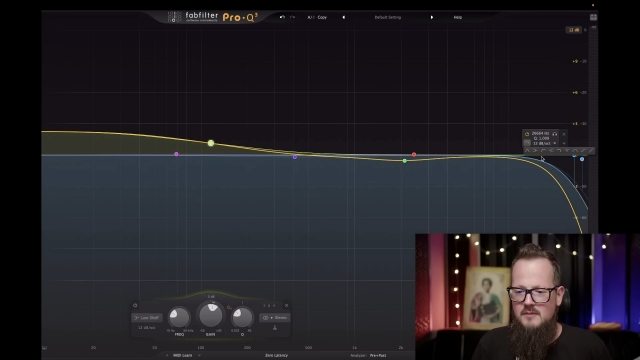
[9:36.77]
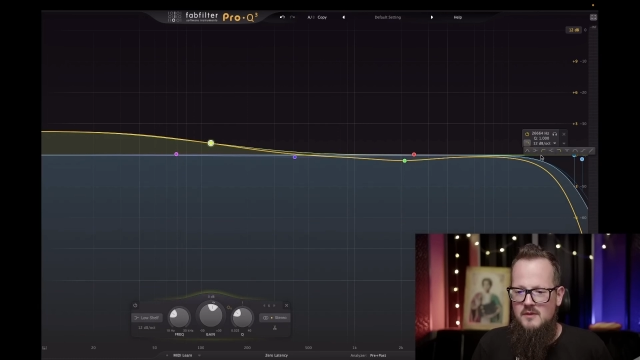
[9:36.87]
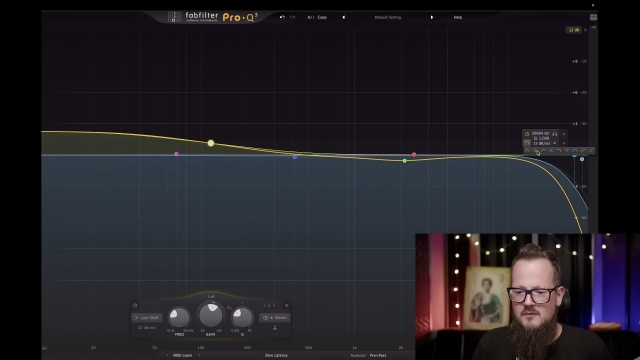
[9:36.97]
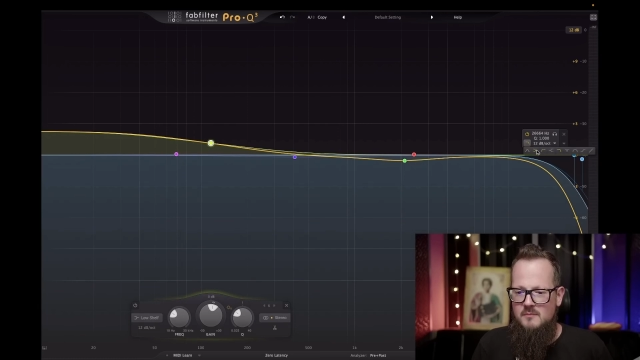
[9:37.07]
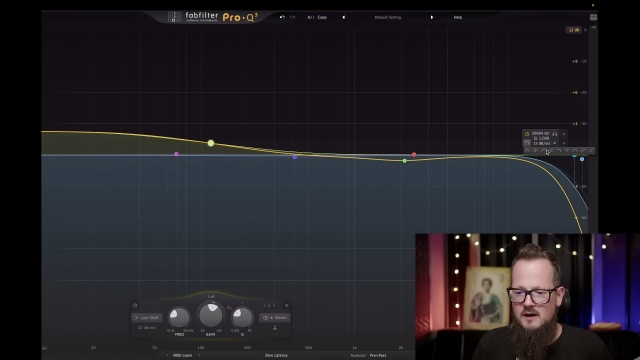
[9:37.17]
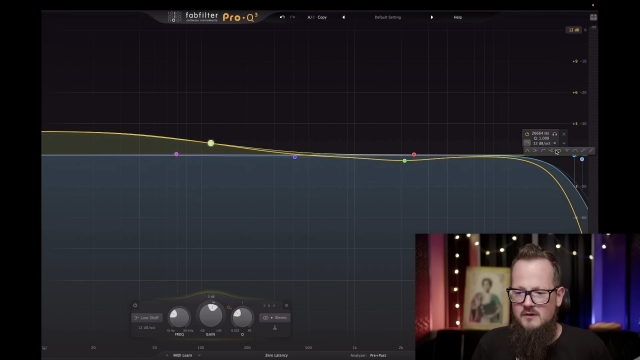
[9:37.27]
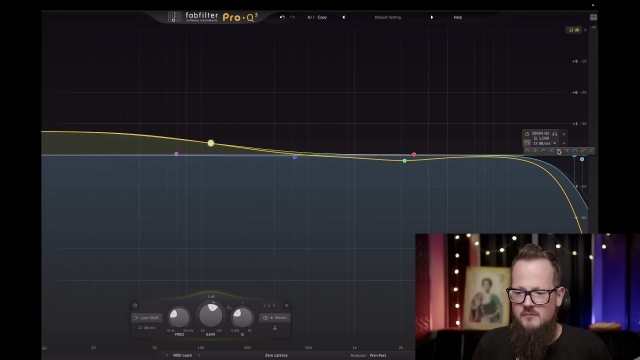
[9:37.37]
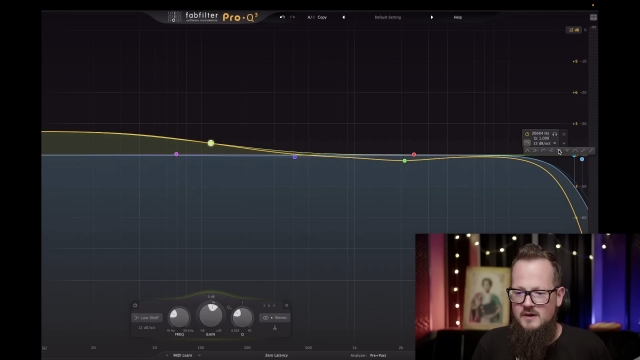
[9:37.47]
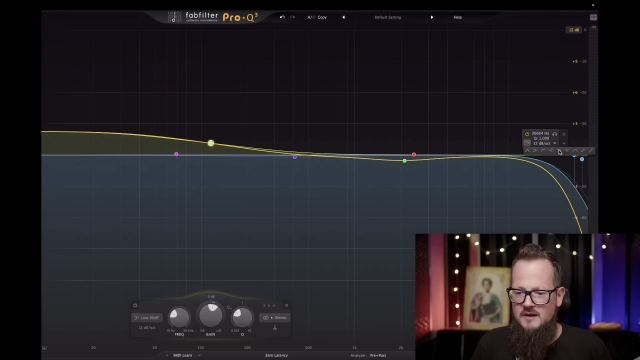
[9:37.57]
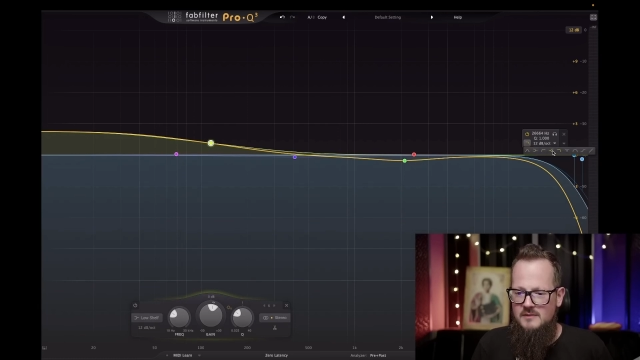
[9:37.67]
The
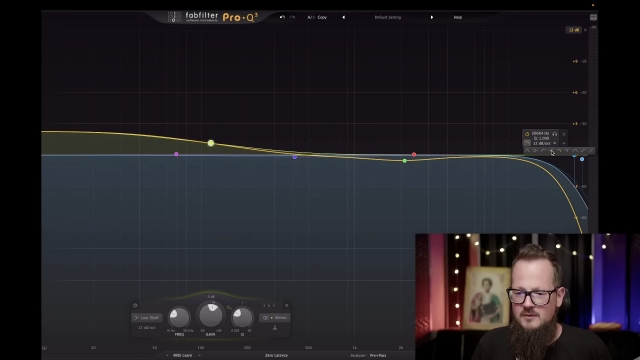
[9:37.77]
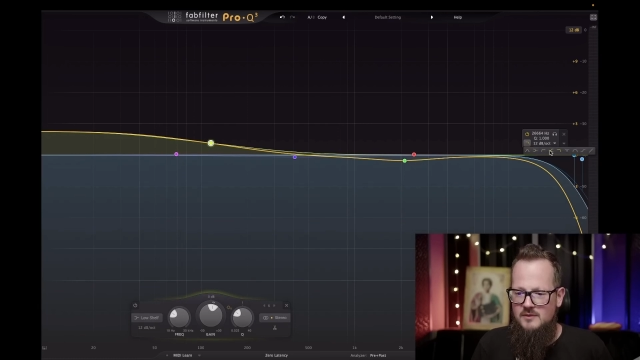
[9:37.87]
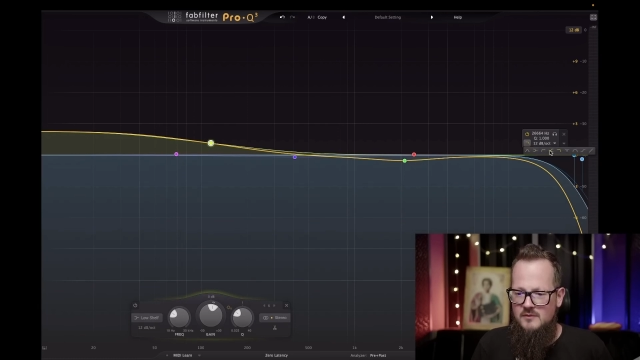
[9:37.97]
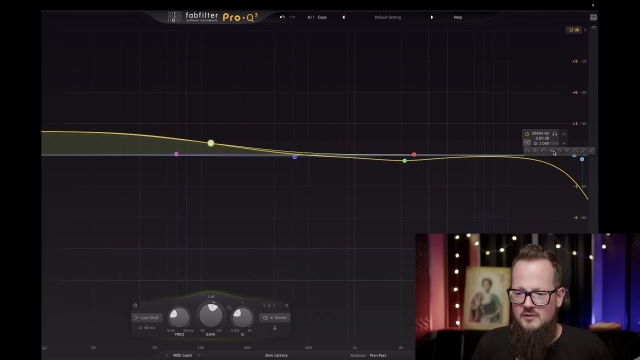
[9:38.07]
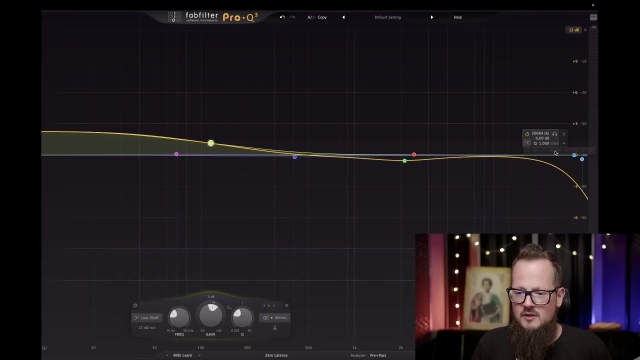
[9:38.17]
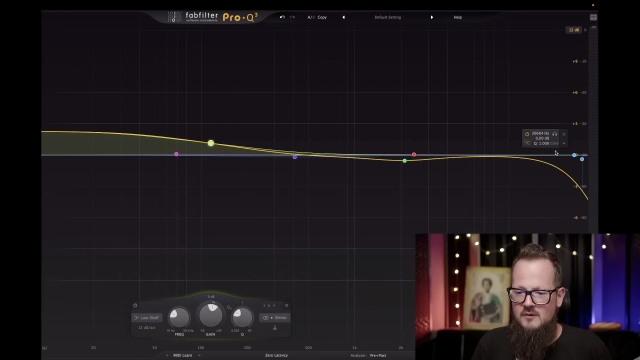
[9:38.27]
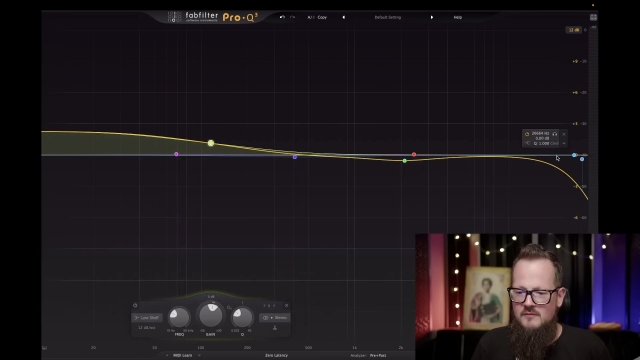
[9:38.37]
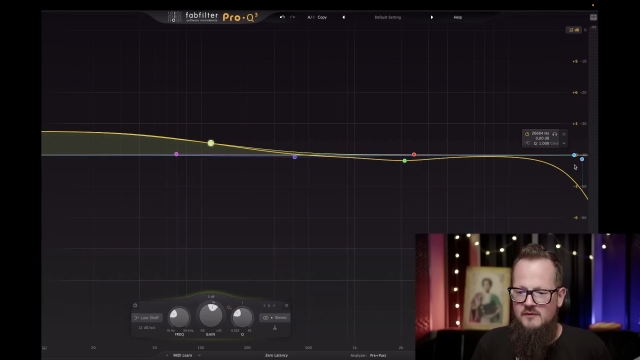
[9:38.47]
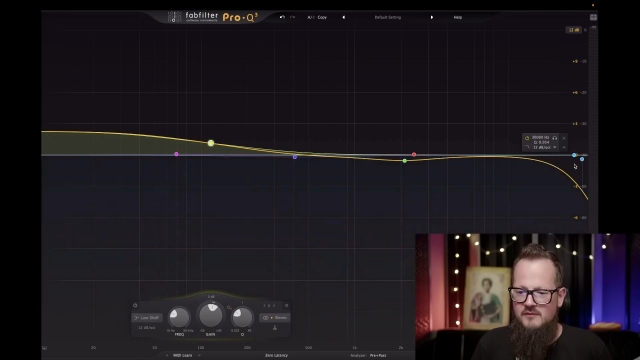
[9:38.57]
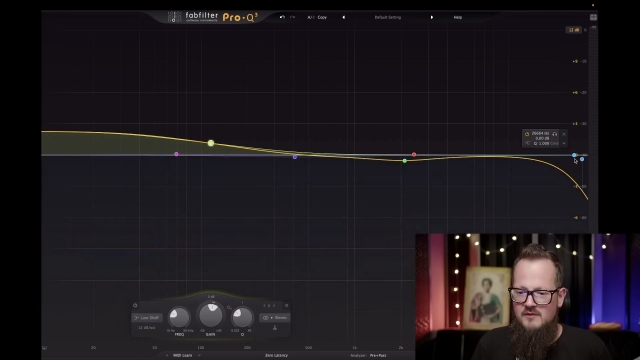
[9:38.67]
remarkable aspect of shelf
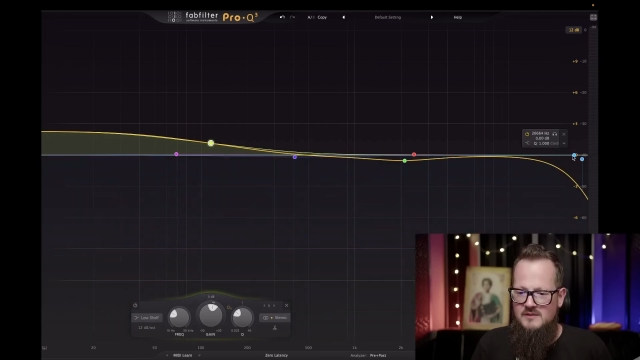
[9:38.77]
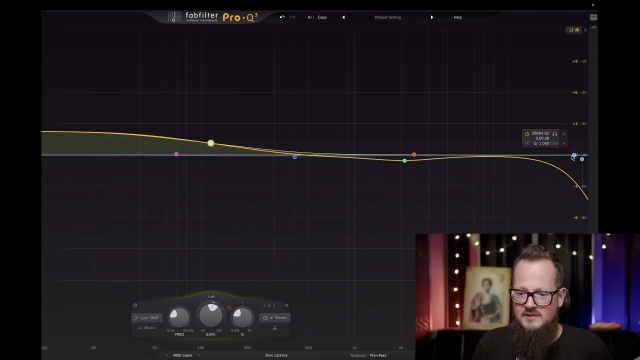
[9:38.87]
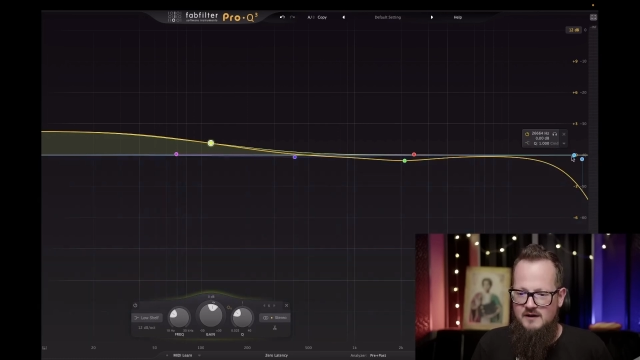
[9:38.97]
filters